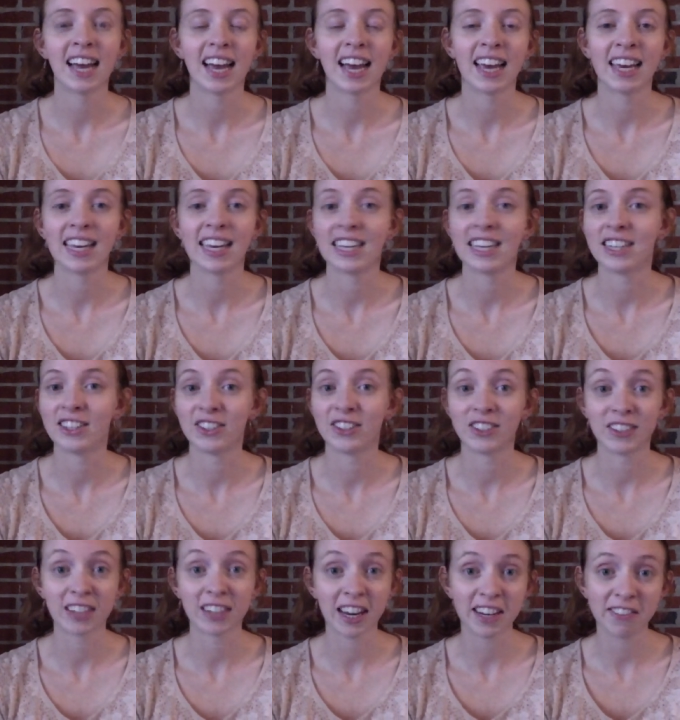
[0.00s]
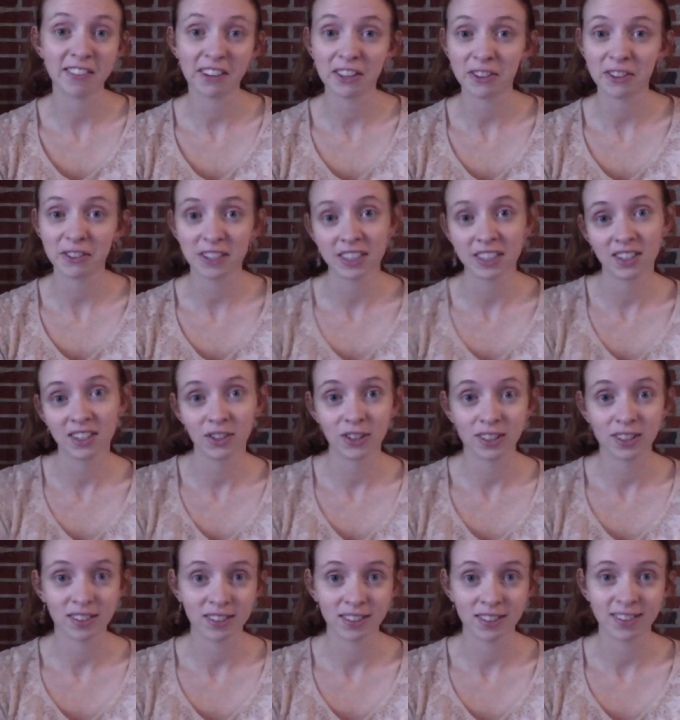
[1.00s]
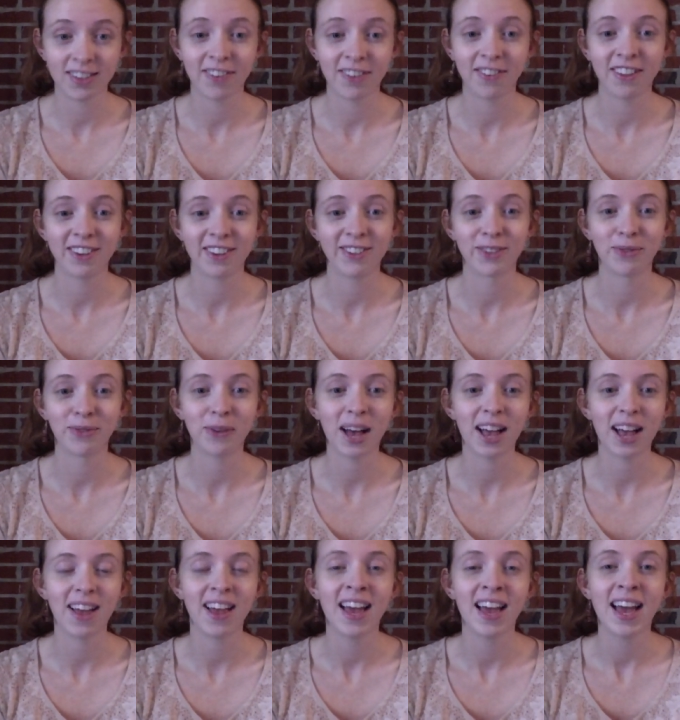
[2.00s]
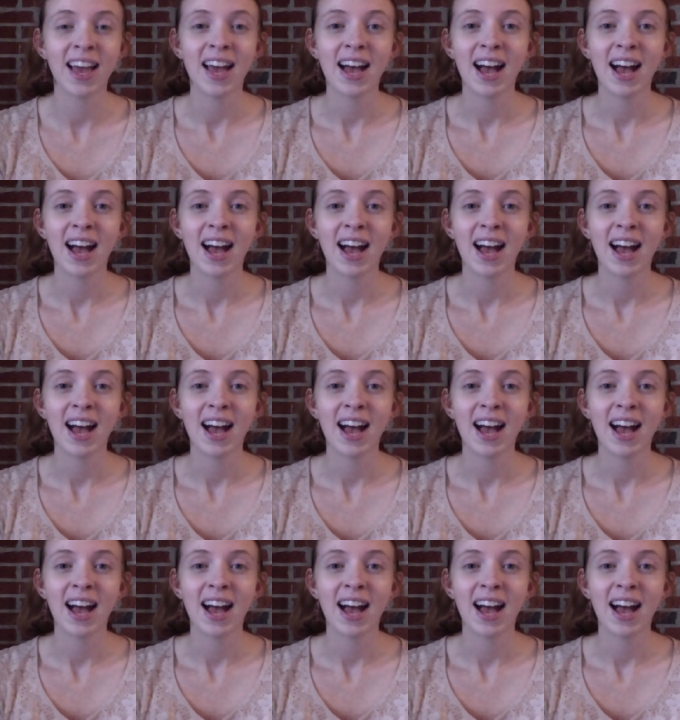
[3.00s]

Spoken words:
and there's a ton of other really interesting stuff there as well.